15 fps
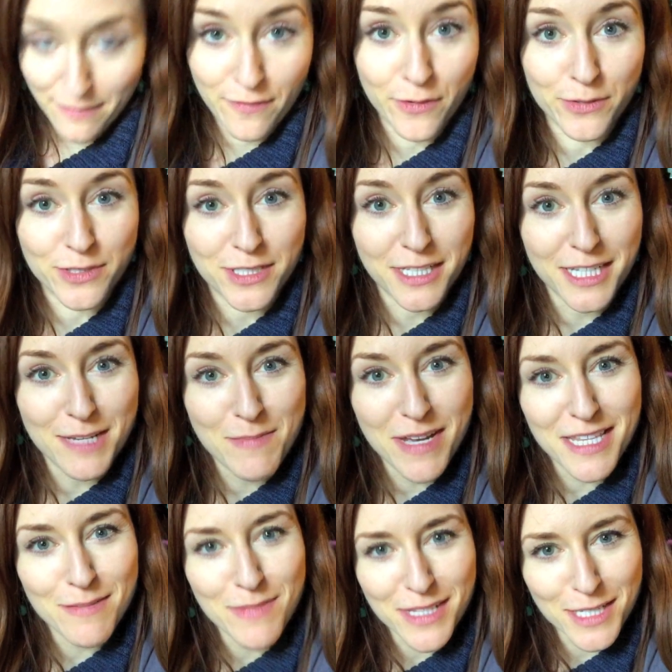fortunately
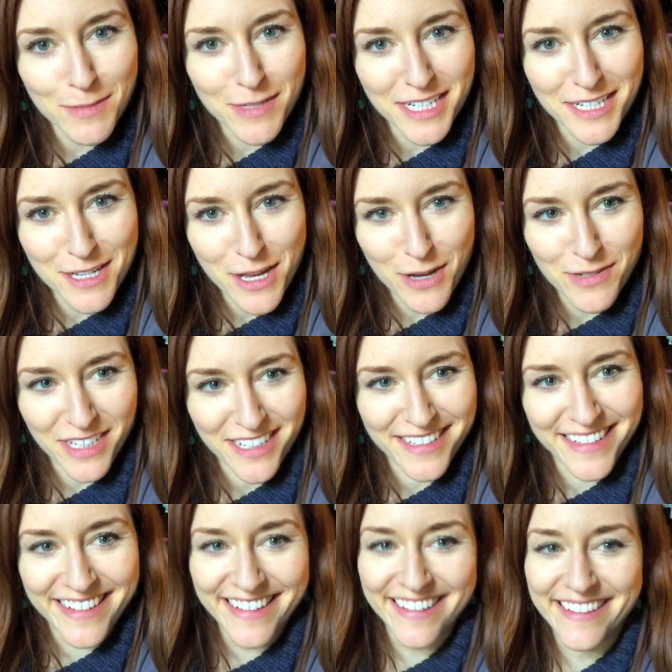made them a little bit
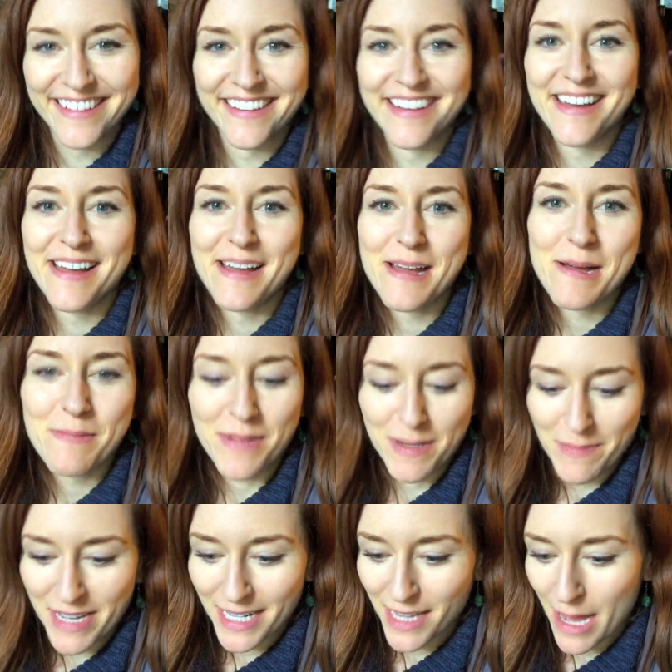encoded. But
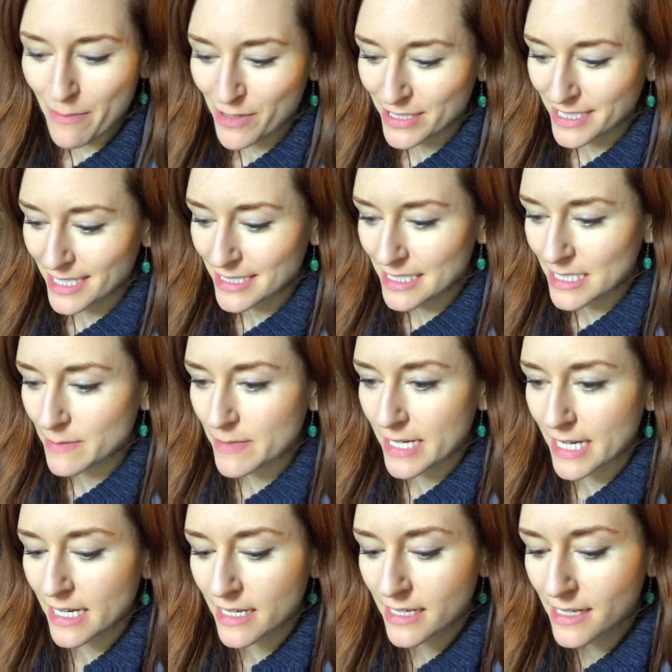it made a lot more sense to
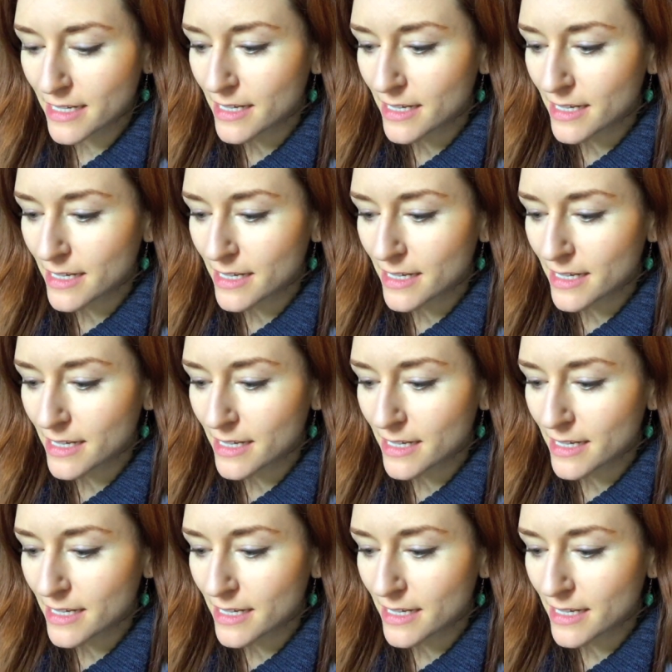me.